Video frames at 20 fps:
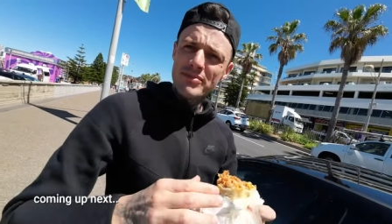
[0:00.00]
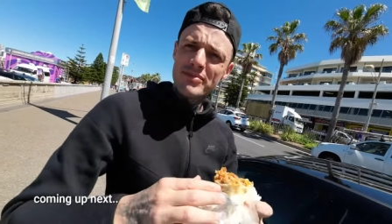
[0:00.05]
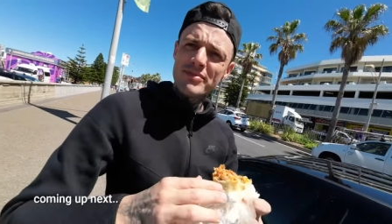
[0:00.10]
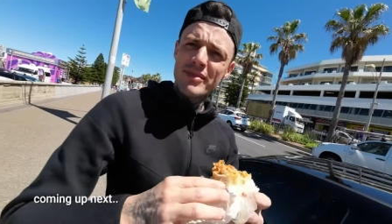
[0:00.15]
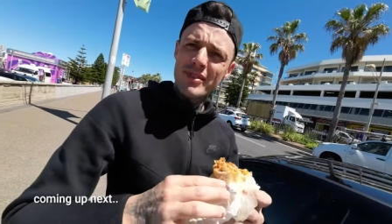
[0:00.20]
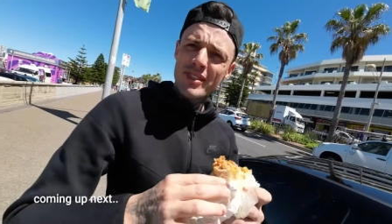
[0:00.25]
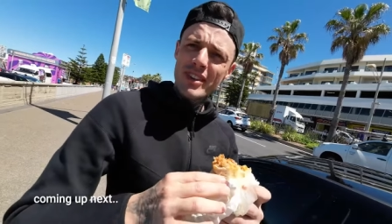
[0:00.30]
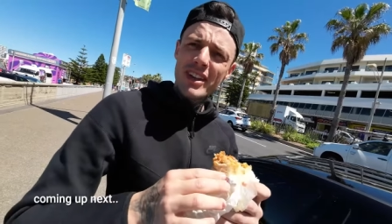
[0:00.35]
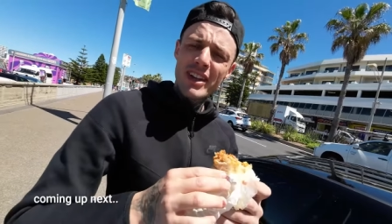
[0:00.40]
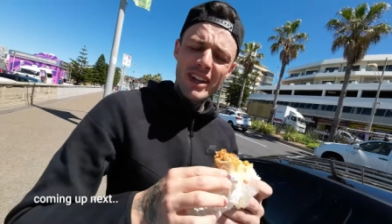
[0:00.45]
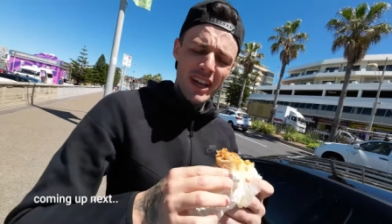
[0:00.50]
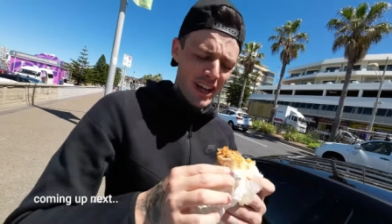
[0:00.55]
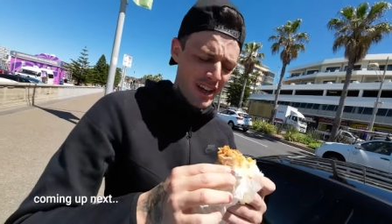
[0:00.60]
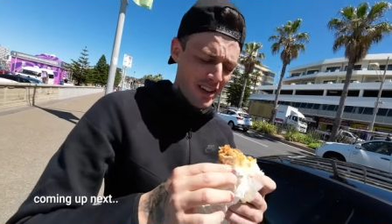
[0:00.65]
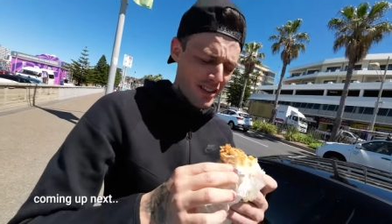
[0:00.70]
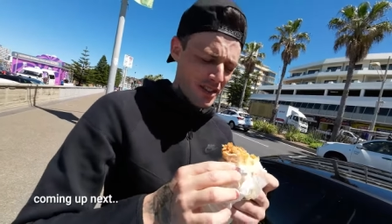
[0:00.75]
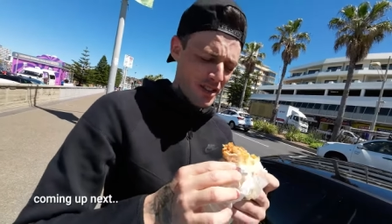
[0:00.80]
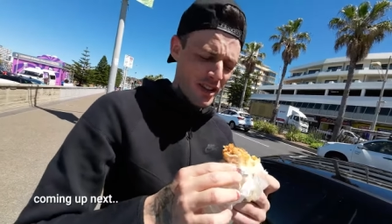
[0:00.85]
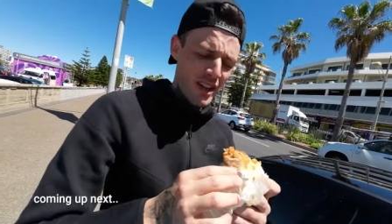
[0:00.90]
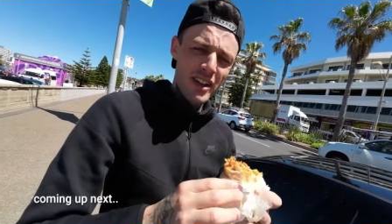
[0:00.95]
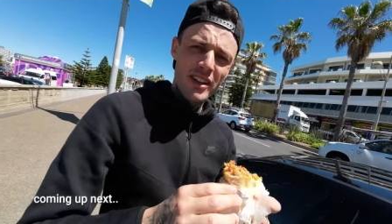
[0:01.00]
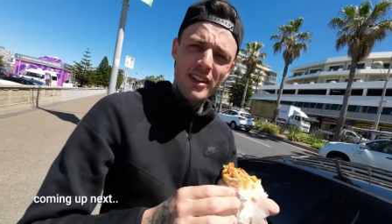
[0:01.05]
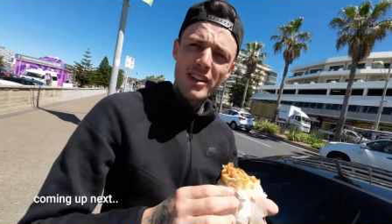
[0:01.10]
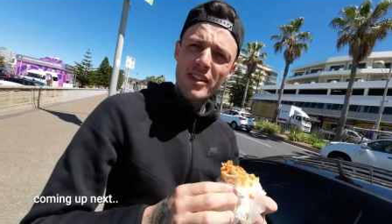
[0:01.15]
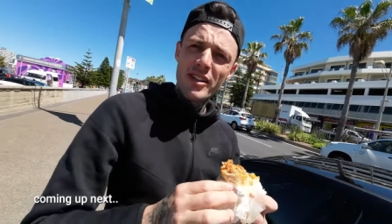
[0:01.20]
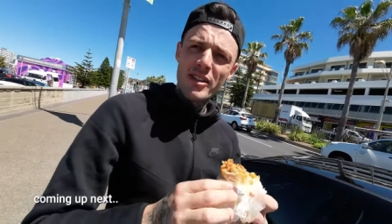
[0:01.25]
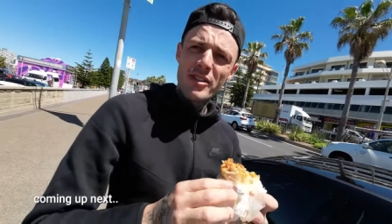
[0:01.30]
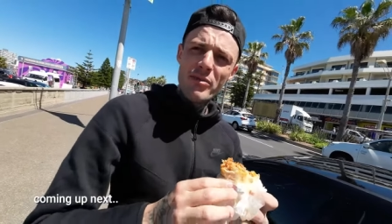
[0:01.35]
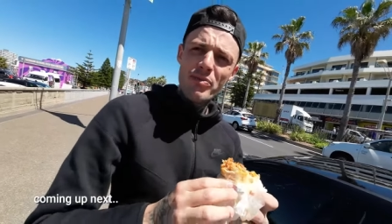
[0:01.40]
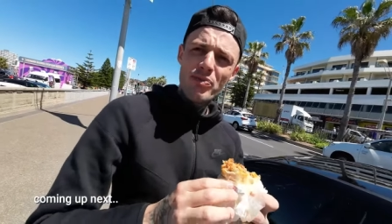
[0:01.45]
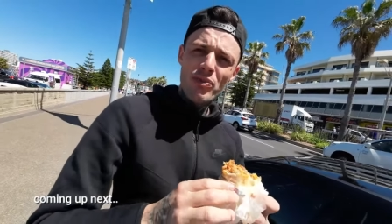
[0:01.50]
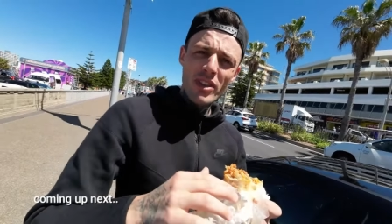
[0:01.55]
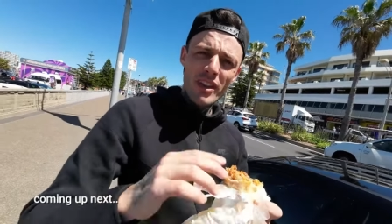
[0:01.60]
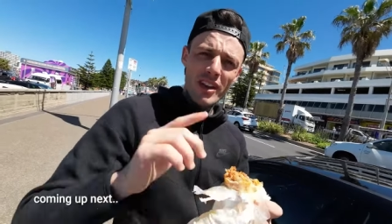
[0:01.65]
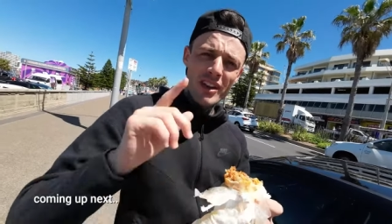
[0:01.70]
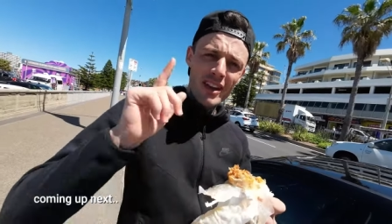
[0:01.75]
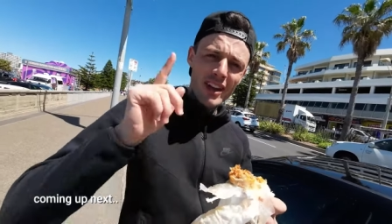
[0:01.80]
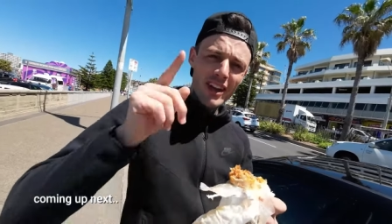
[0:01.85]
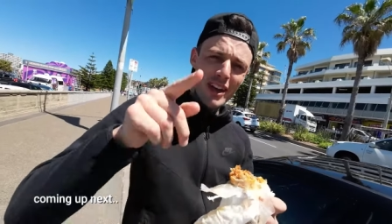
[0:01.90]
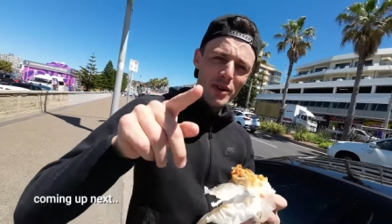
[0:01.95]
Yeah. Yeah. So how do you spell
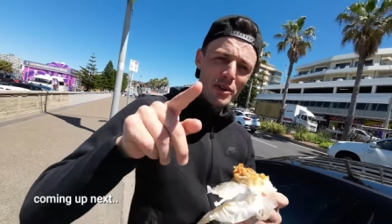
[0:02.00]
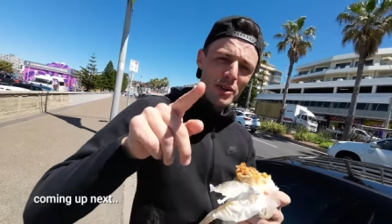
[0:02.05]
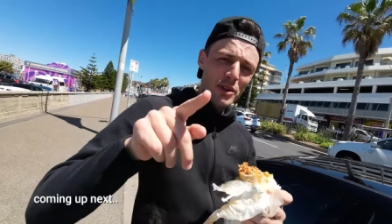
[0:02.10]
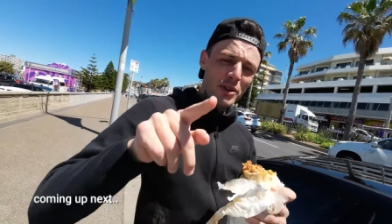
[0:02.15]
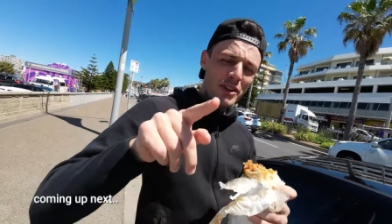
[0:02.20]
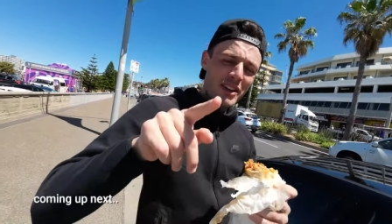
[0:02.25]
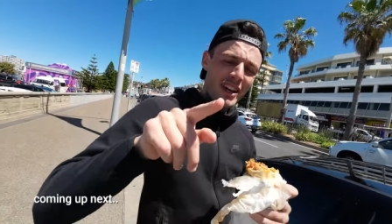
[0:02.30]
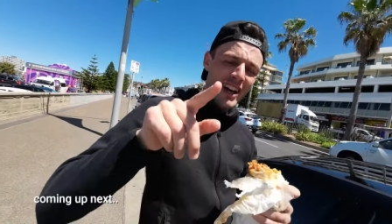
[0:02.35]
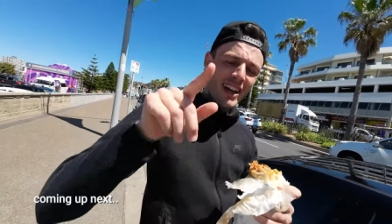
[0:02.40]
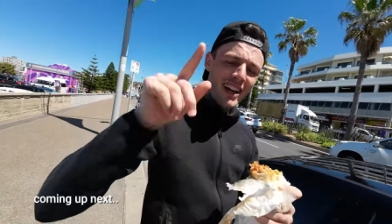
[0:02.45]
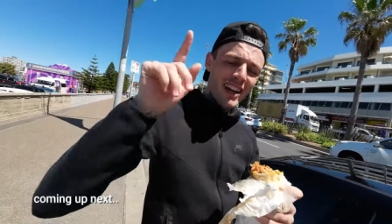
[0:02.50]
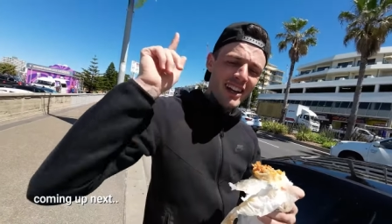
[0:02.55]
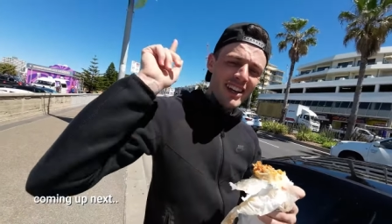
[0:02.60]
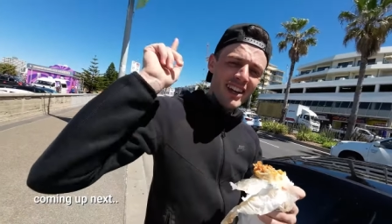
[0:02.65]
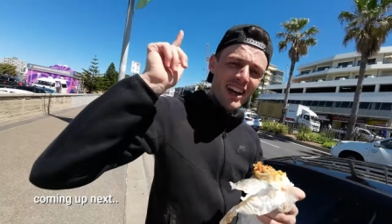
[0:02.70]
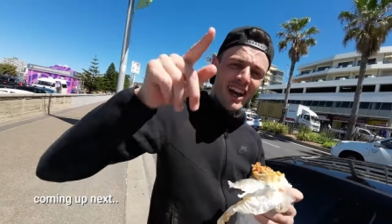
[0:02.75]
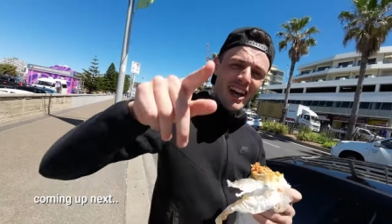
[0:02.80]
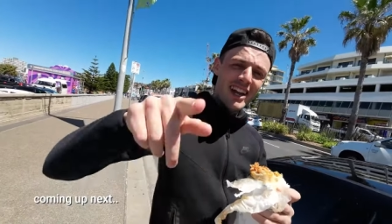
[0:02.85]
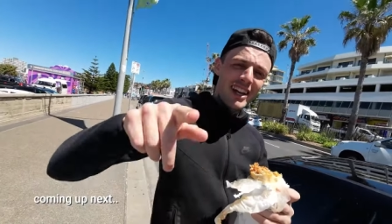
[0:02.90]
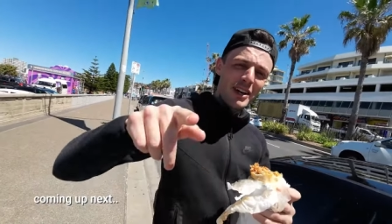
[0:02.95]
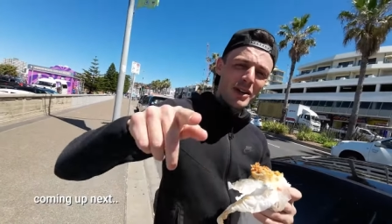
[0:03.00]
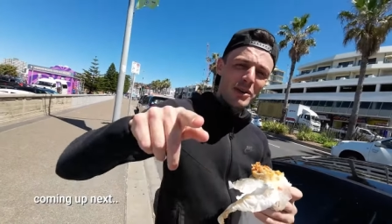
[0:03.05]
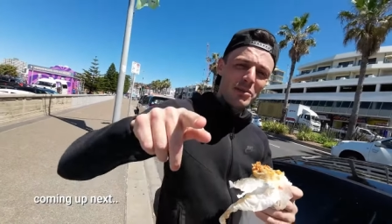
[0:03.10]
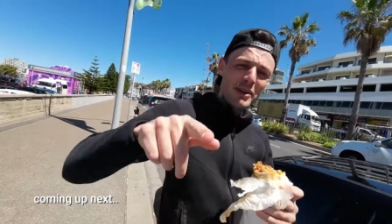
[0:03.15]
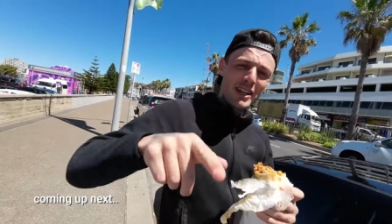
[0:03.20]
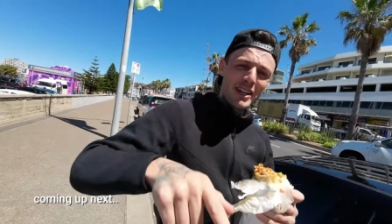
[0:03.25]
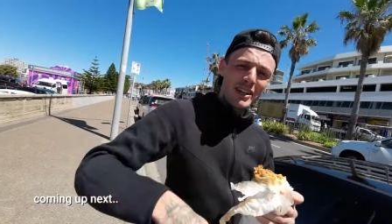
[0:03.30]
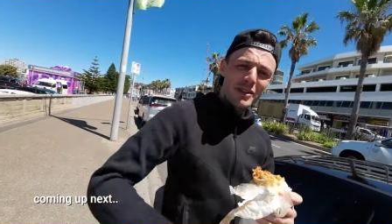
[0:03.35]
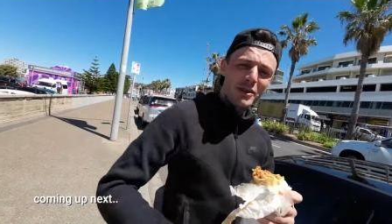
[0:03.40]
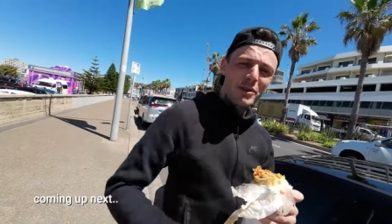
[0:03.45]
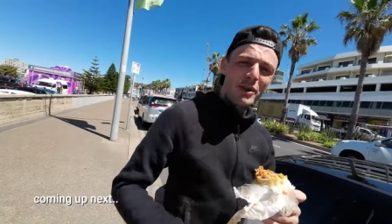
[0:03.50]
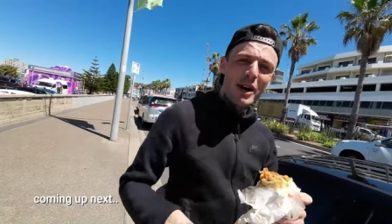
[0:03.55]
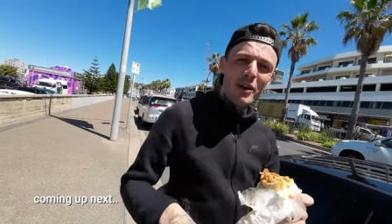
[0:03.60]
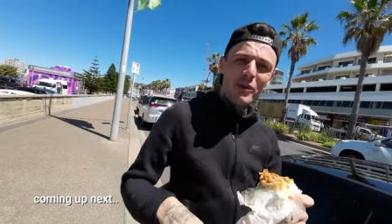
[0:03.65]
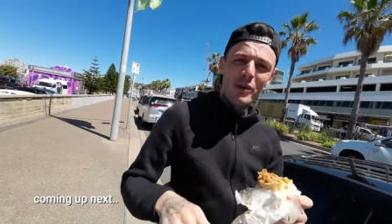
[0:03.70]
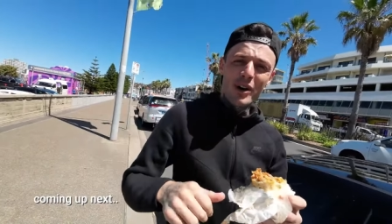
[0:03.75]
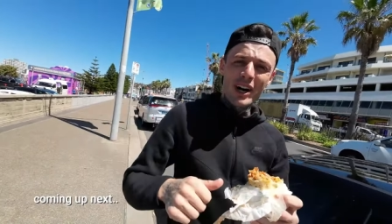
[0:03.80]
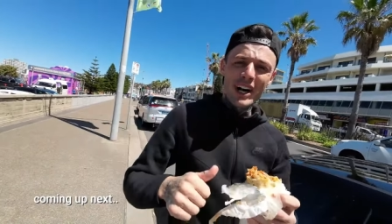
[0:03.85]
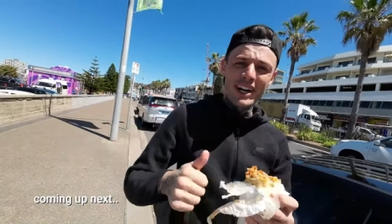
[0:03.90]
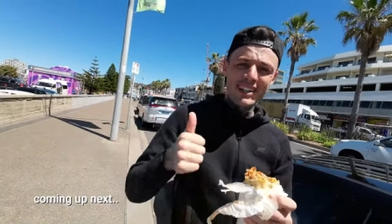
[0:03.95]
that? L U K E A L B U R
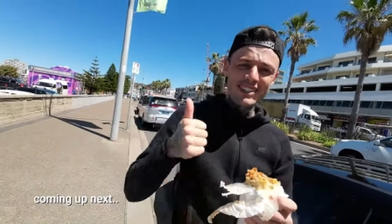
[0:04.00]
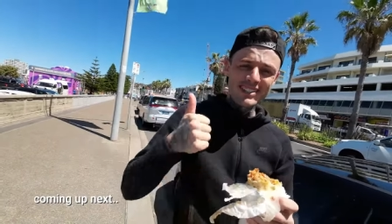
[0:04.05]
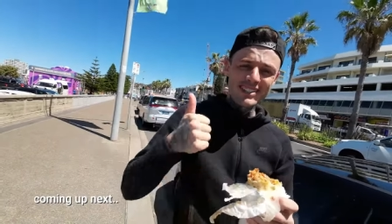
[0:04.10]
Y.